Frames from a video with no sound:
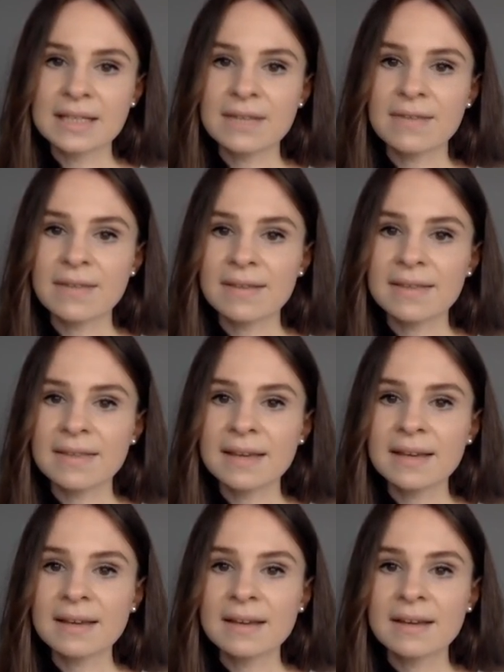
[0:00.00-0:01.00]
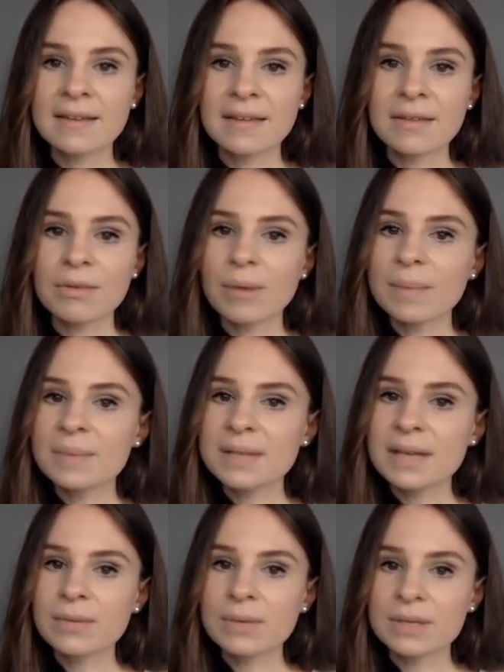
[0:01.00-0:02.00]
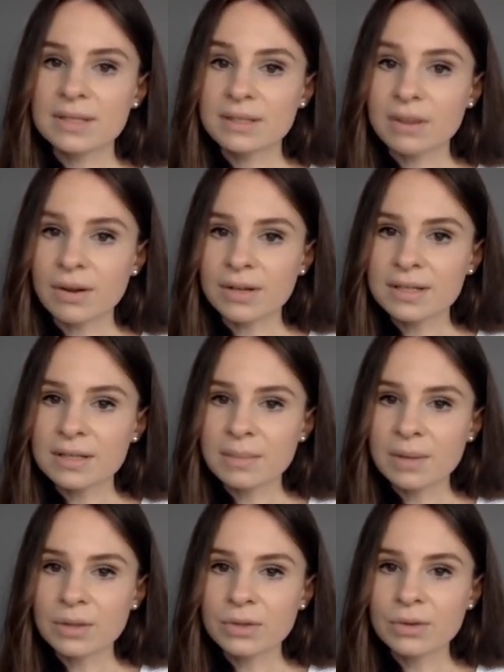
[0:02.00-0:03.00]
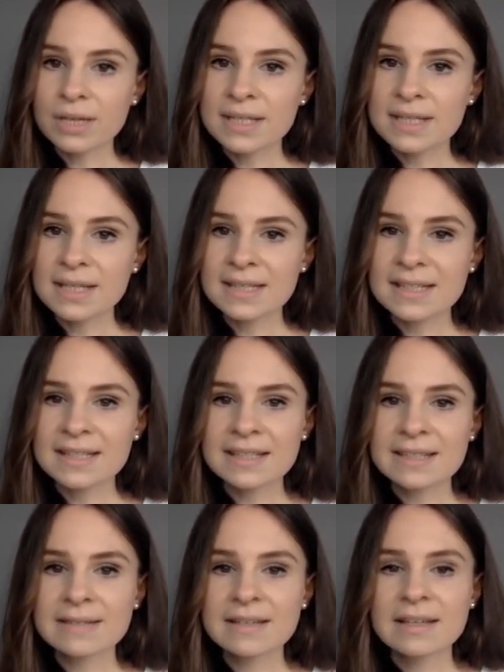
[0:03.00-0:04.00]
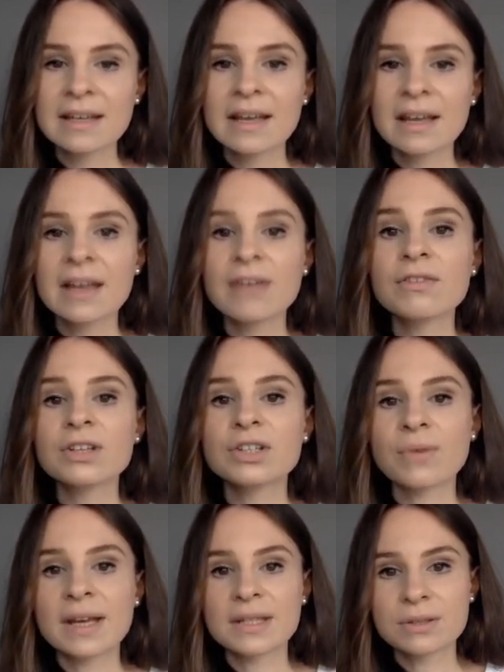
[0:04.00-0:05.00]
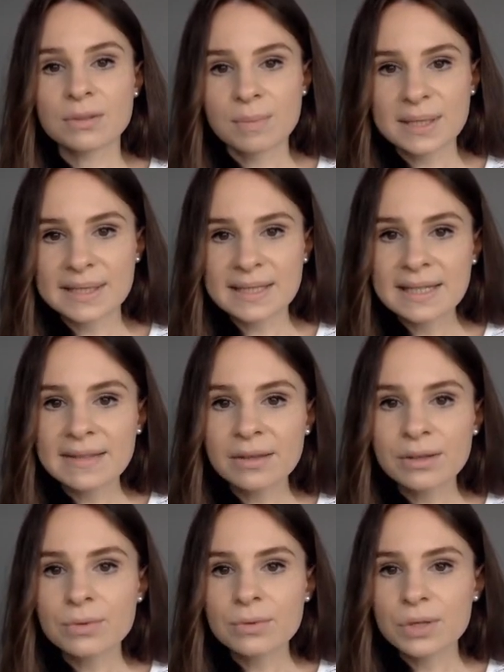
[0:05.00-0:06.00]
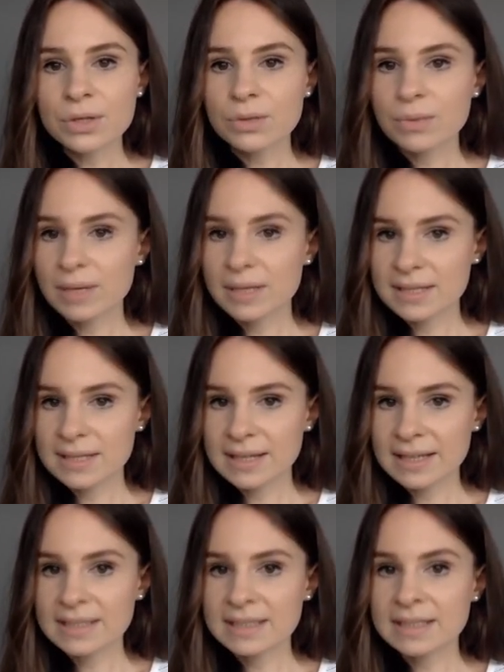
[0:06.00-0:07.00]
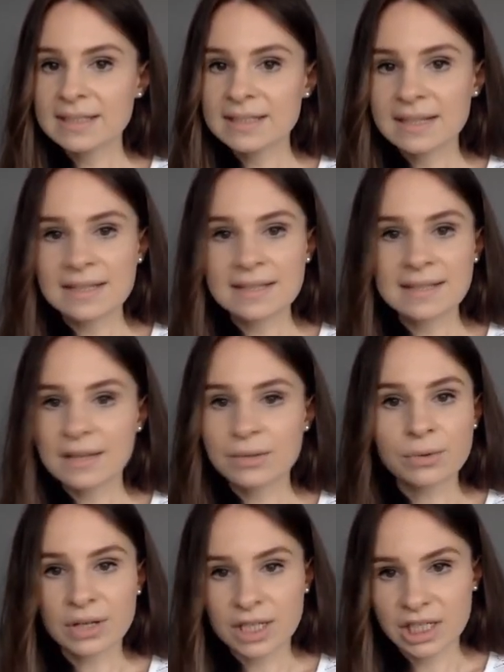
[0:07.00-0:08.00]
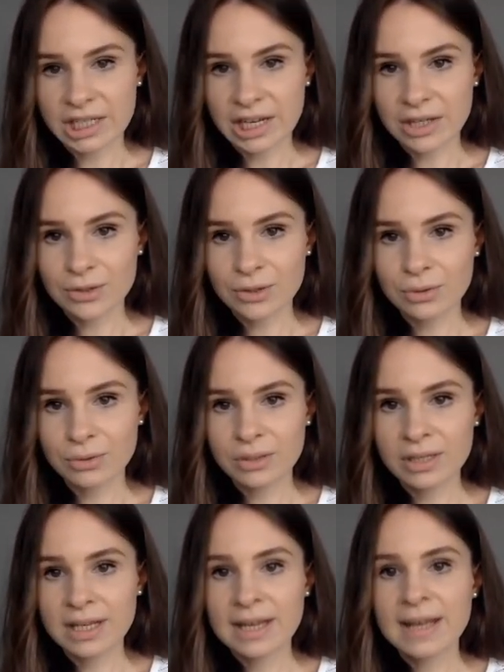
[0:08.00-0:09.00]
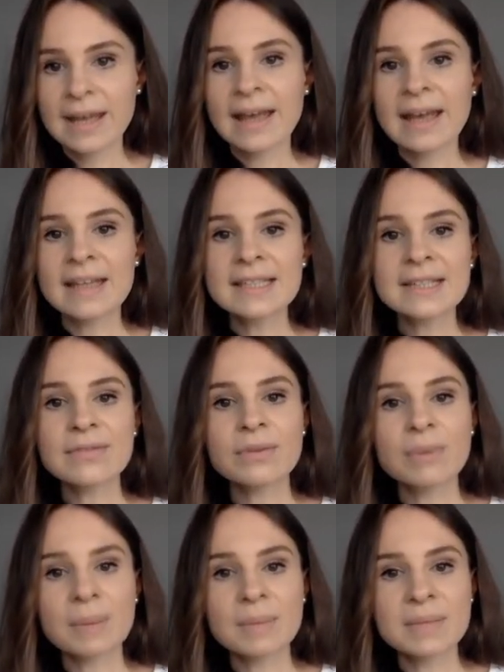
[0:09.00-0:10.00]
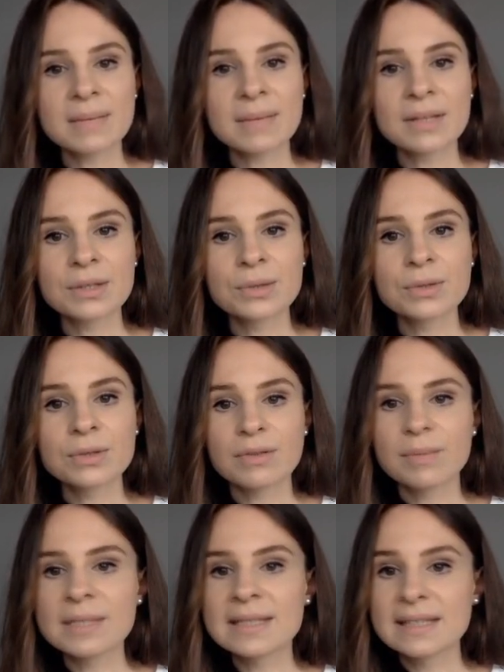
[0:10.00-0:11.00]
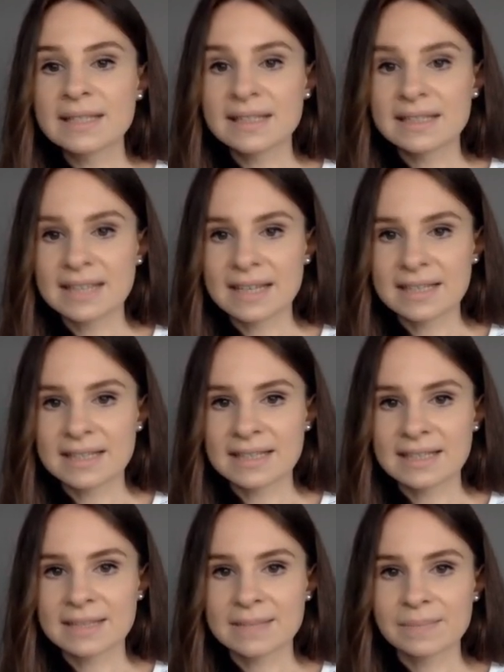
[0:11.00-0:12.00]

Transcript: if they think that the website was dishonest about cookie settings, if it tries to mislead the user towards selecting settings they do not intend to, and if the website makes use of misleading tactics.